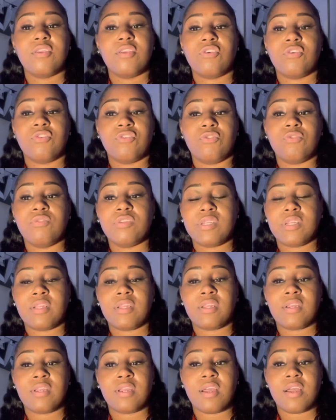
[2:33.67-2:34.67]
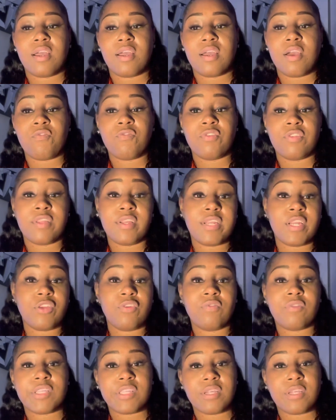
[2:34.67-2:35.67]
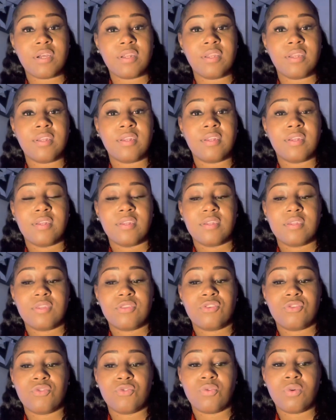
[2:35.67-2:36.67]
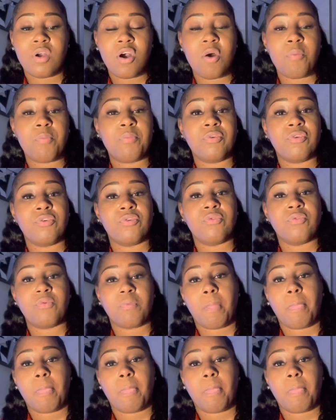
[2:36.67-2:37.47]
You're using everything that you've studied to help you